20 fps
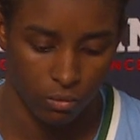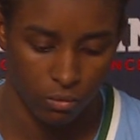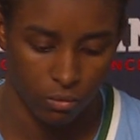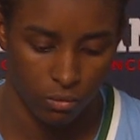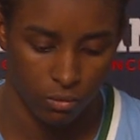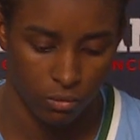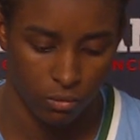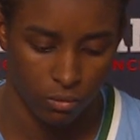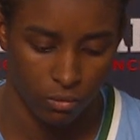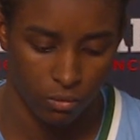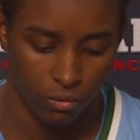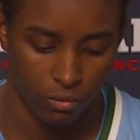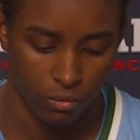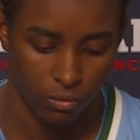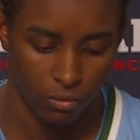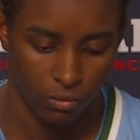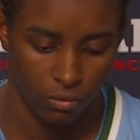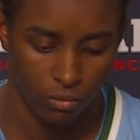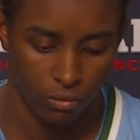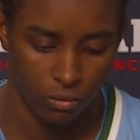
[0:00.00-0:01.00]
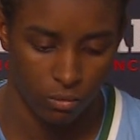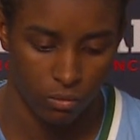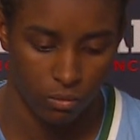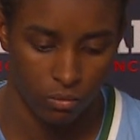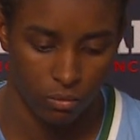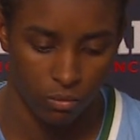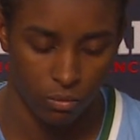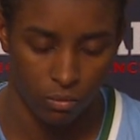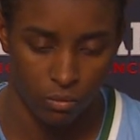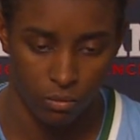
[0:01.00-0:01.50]

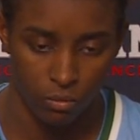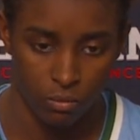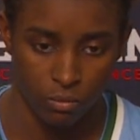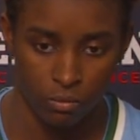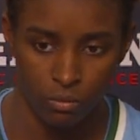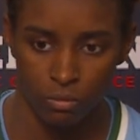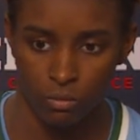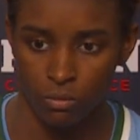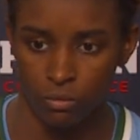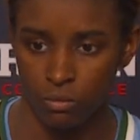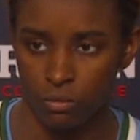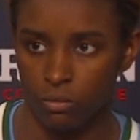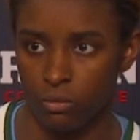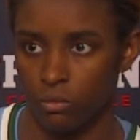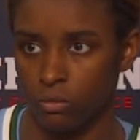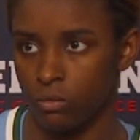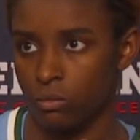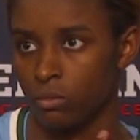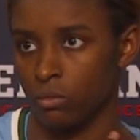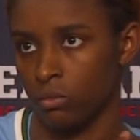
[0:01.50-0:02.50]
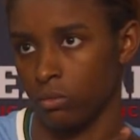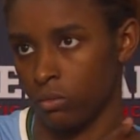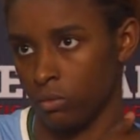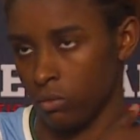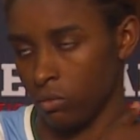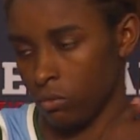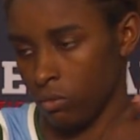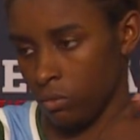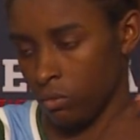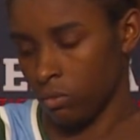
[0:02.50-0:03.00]

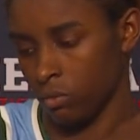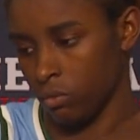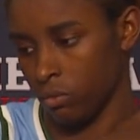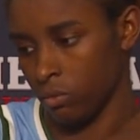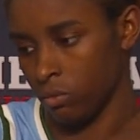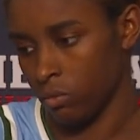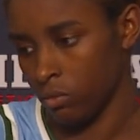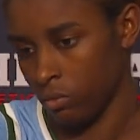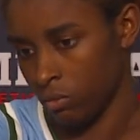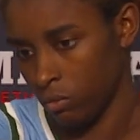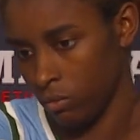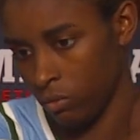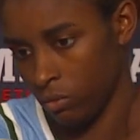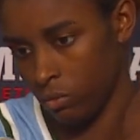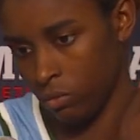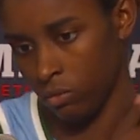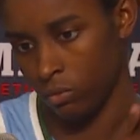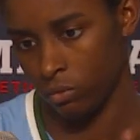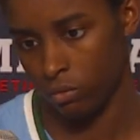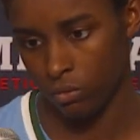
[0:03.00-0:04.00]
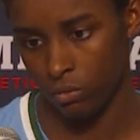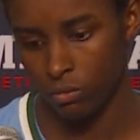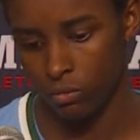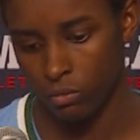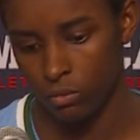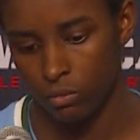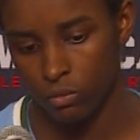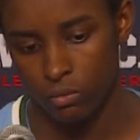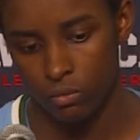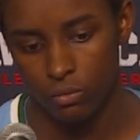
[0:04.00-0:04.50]

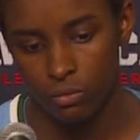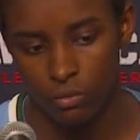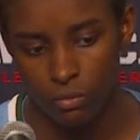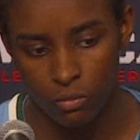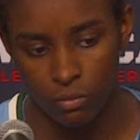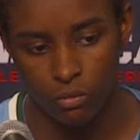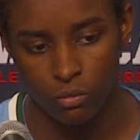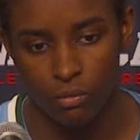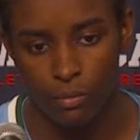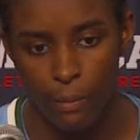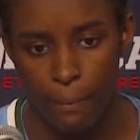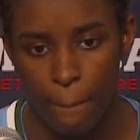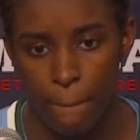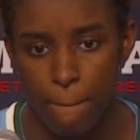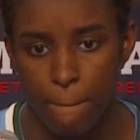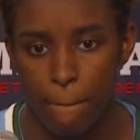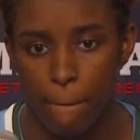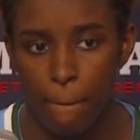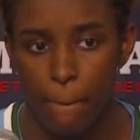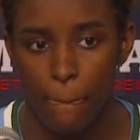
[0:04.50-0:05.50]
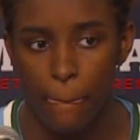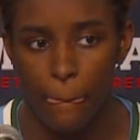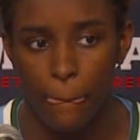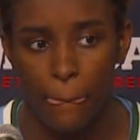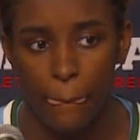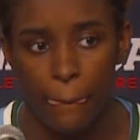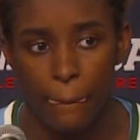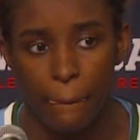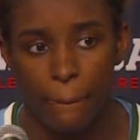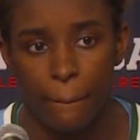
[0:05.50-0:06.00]

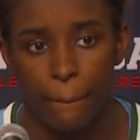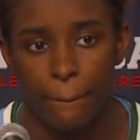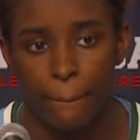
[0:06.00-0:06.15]
No words are spoken by the person on screen.